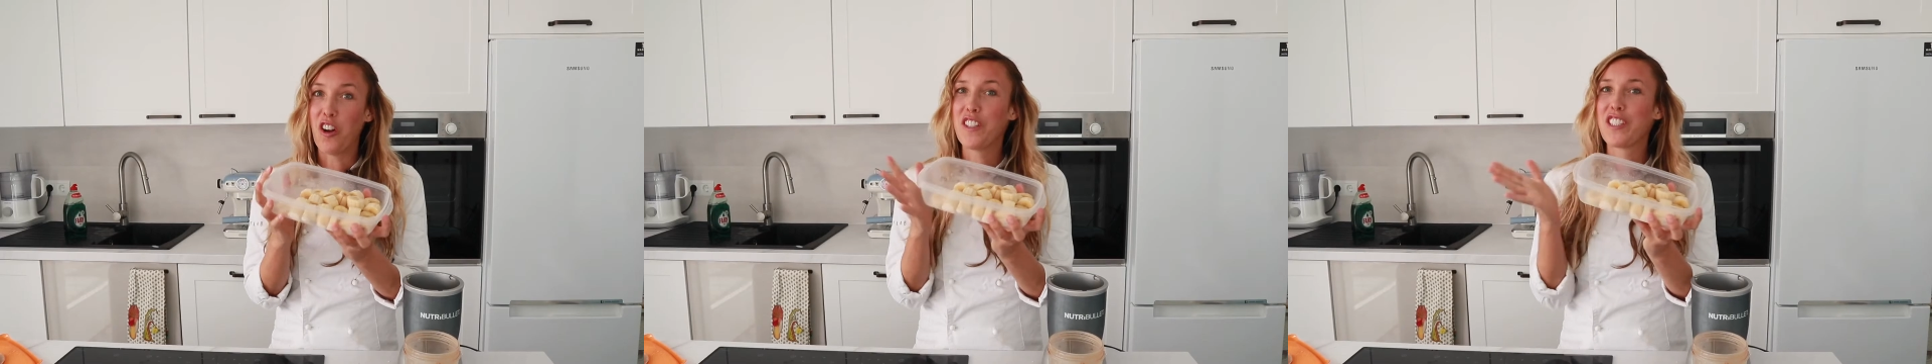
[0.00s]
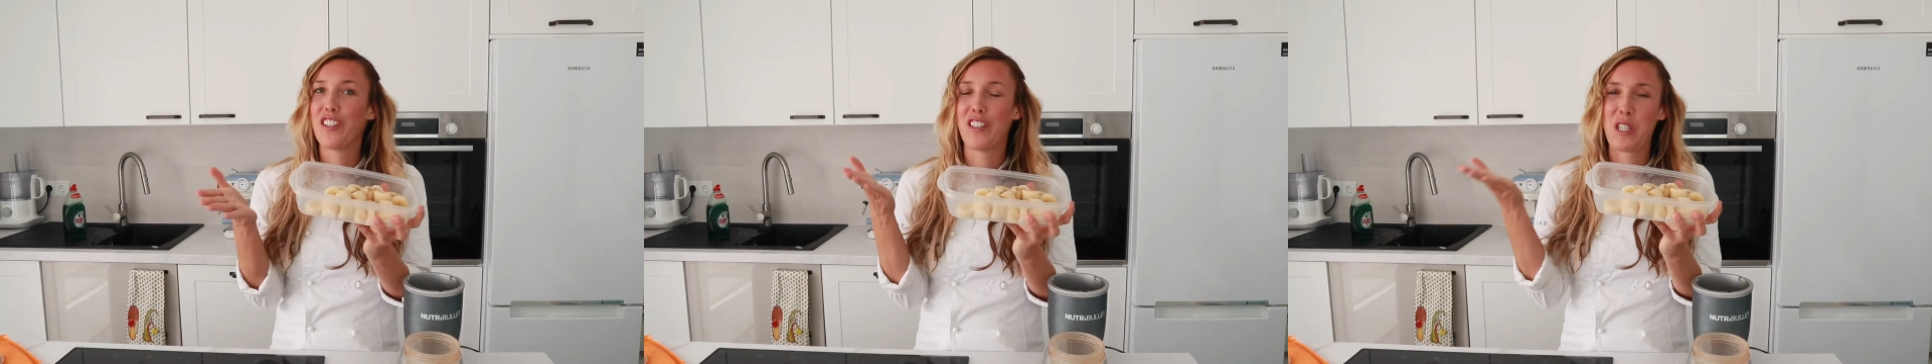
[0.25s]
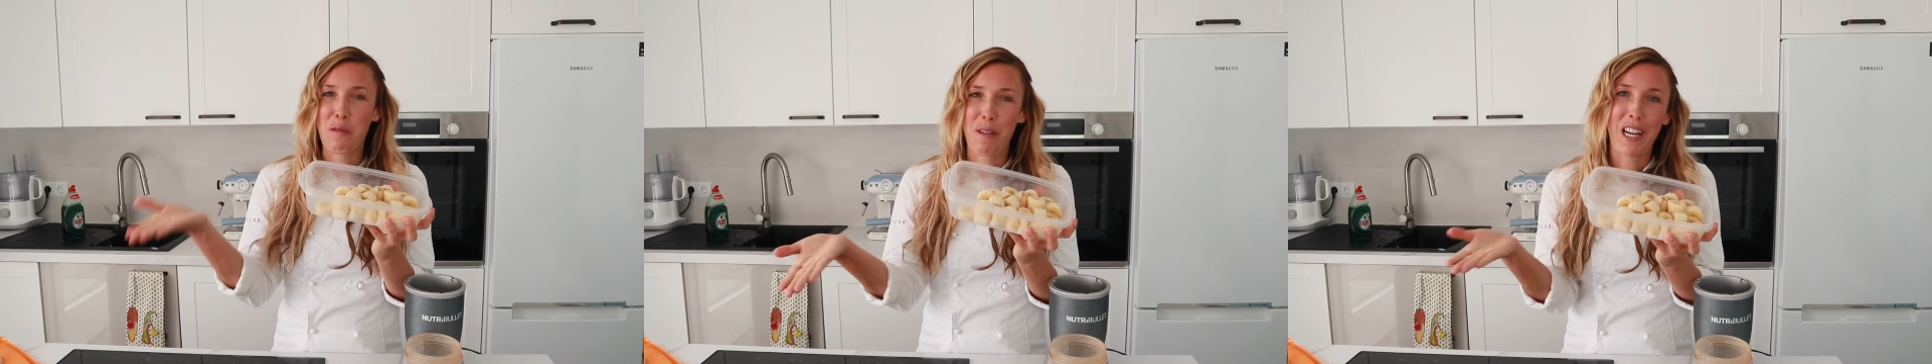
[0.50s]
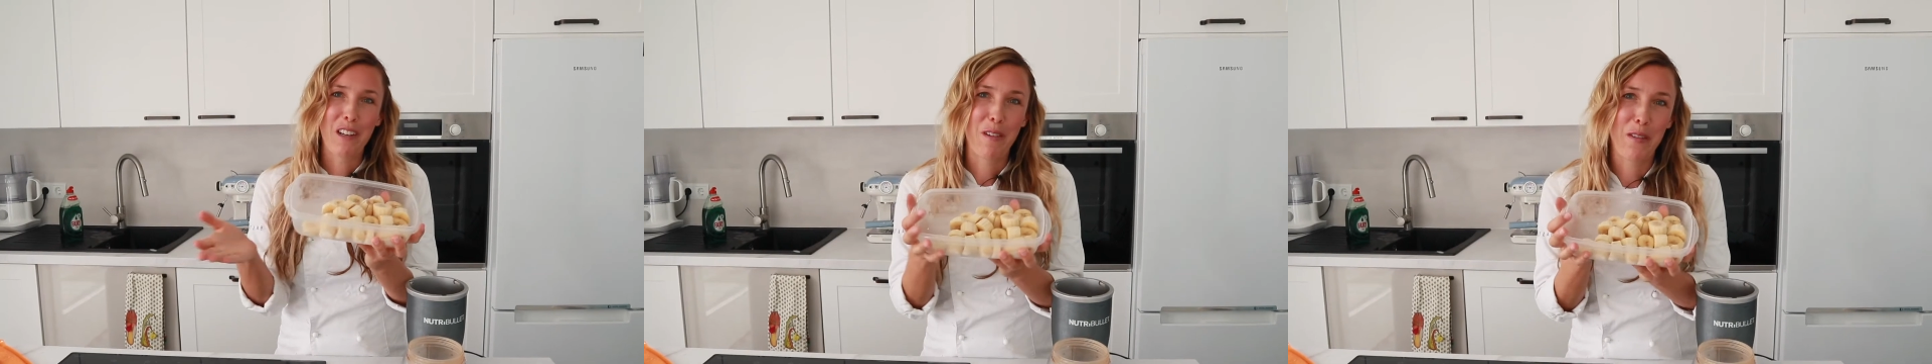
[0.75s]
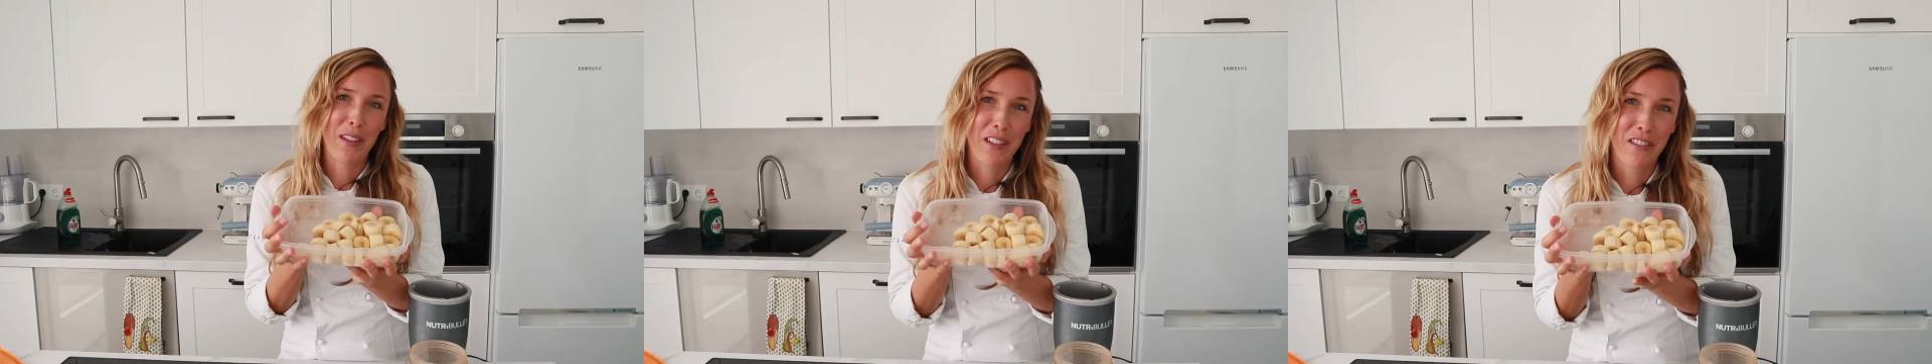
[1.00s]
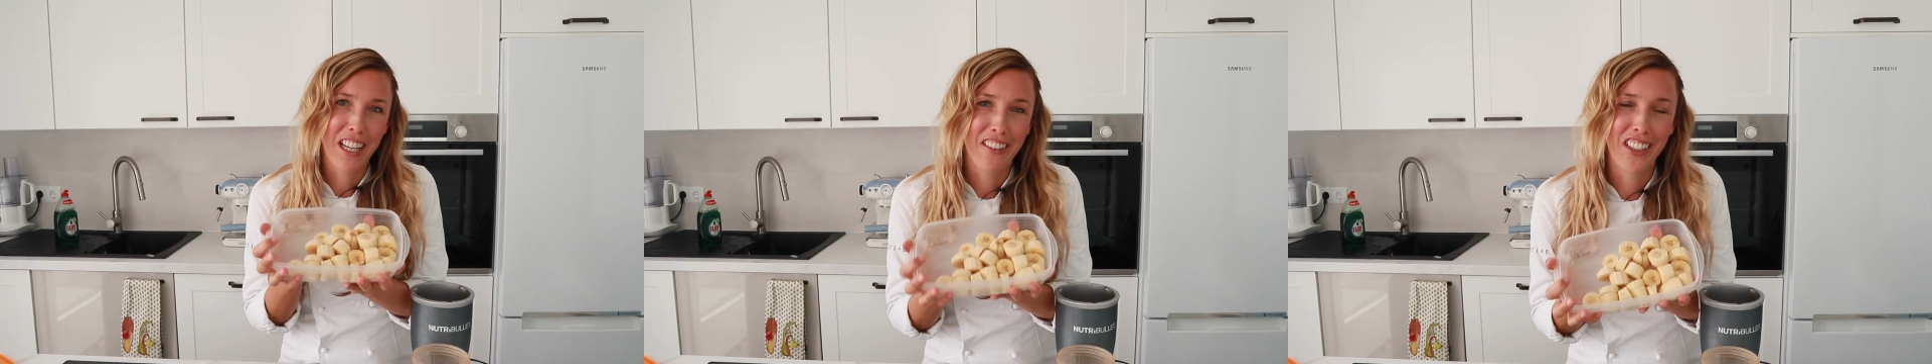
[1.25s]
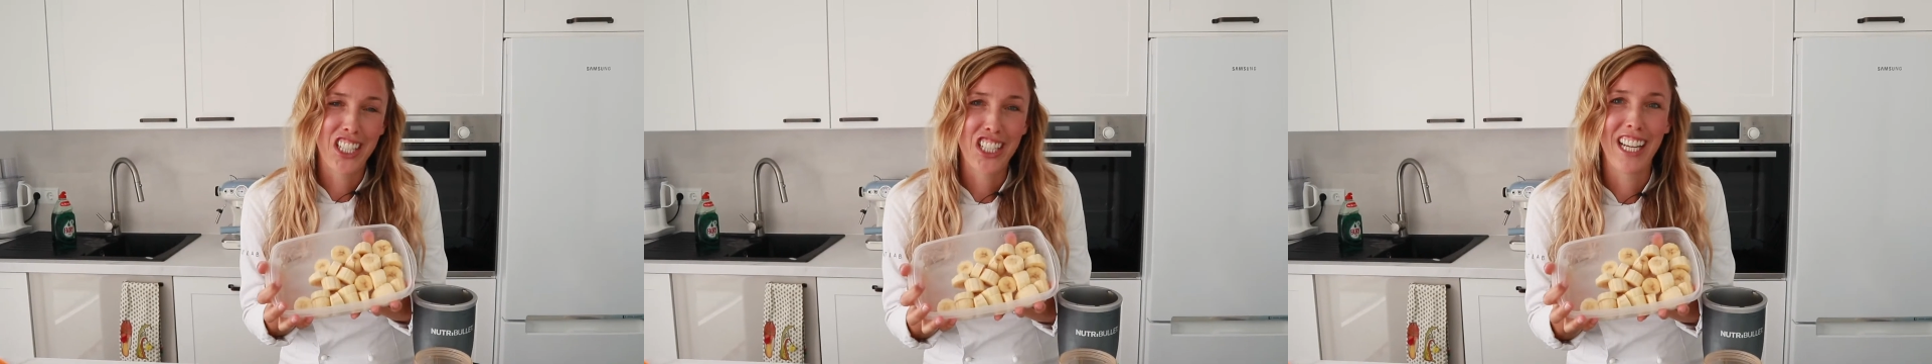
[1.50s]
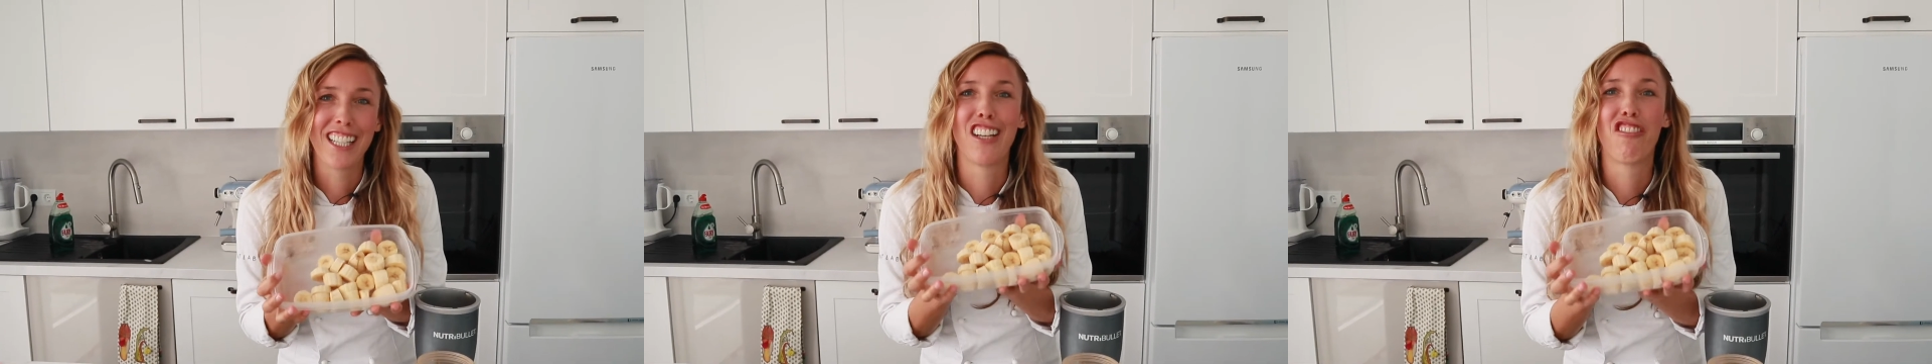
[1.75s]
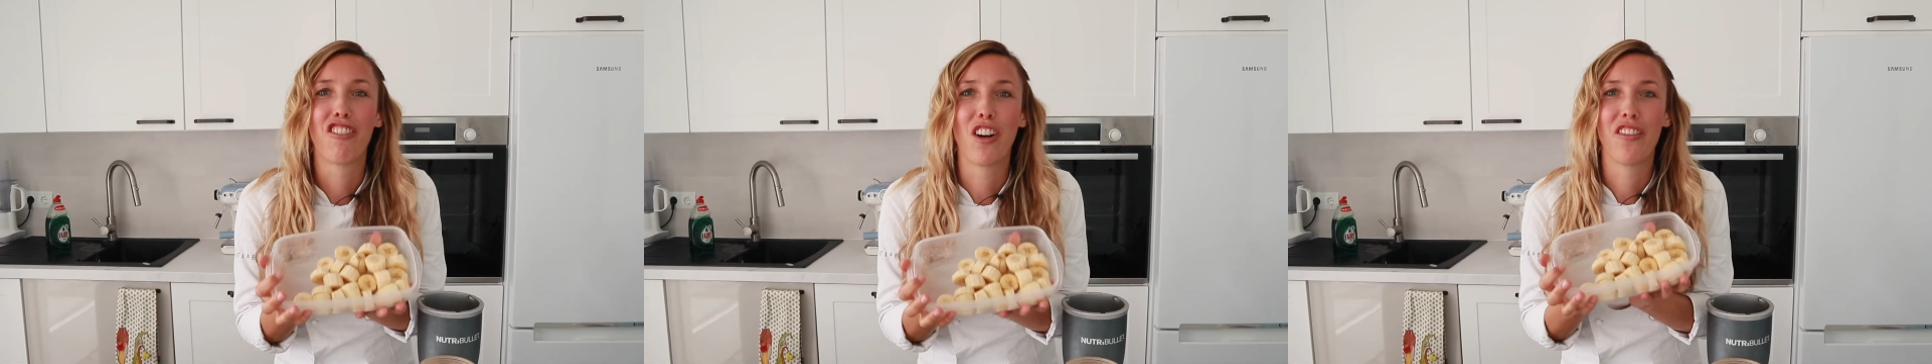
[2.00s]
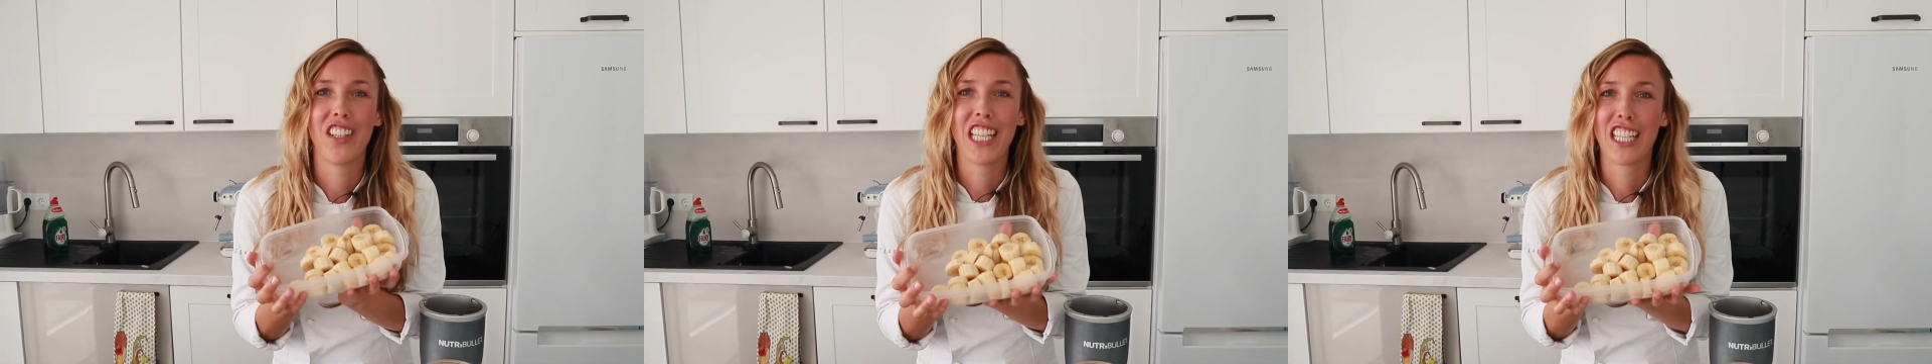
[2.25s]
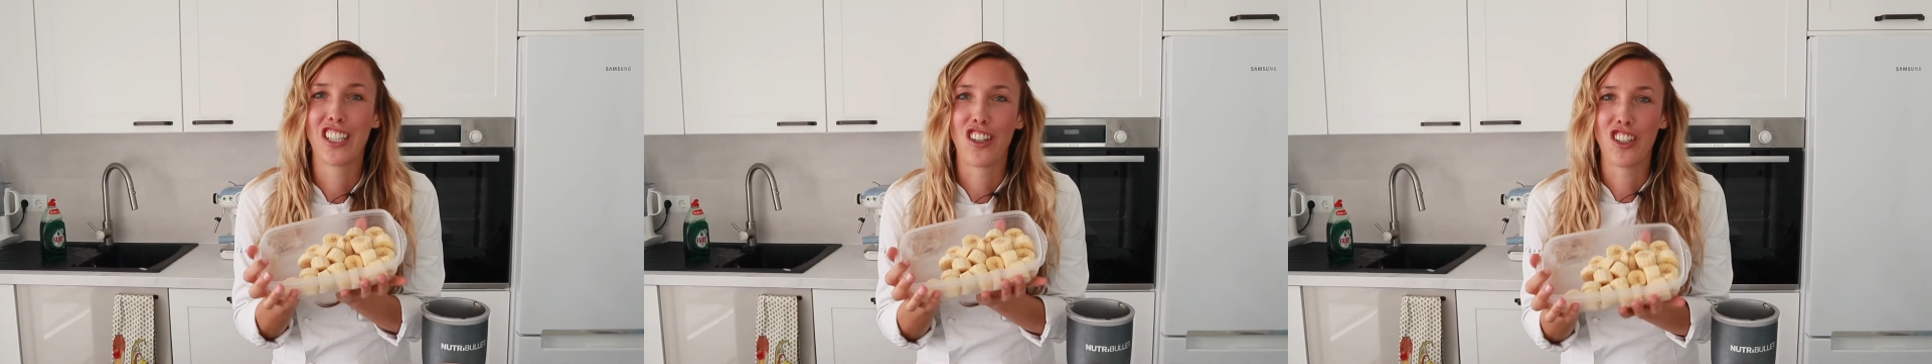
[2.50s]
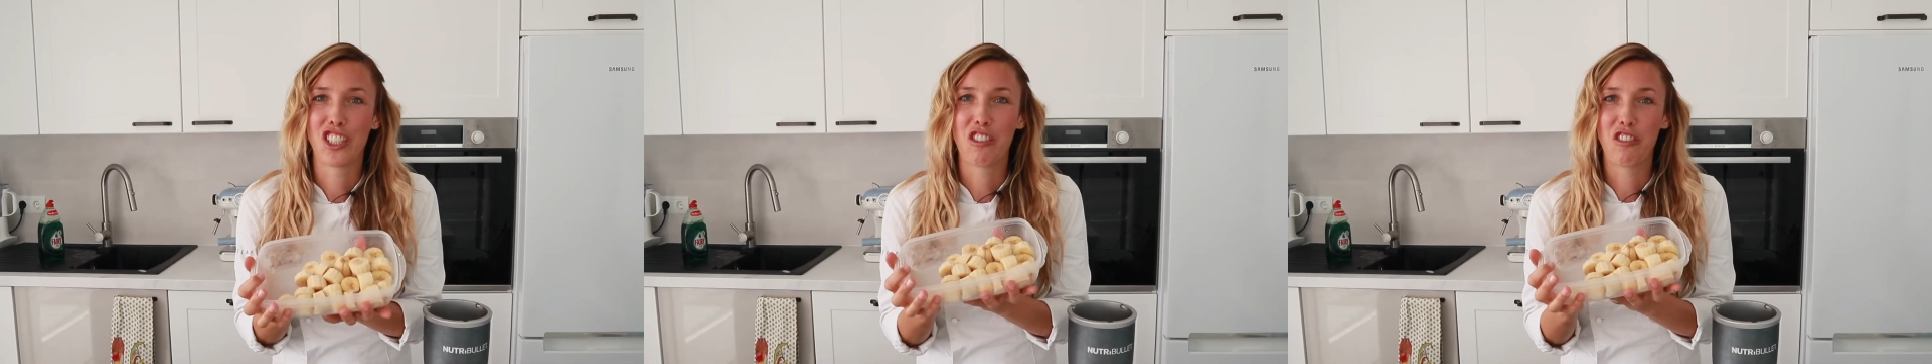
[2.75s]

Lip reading: also inspired by my favorite channel, Raw Vegan Not